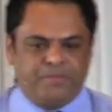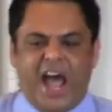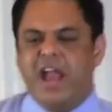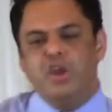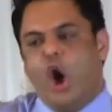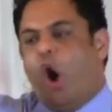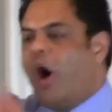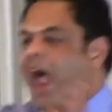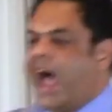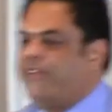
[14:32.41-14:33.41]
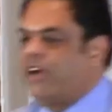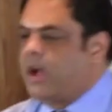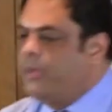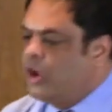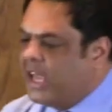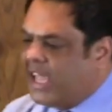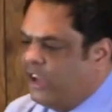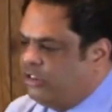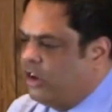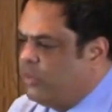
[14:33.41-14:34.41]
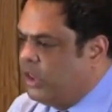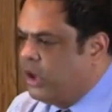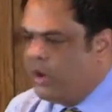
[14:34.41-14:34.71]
I know I have a communication with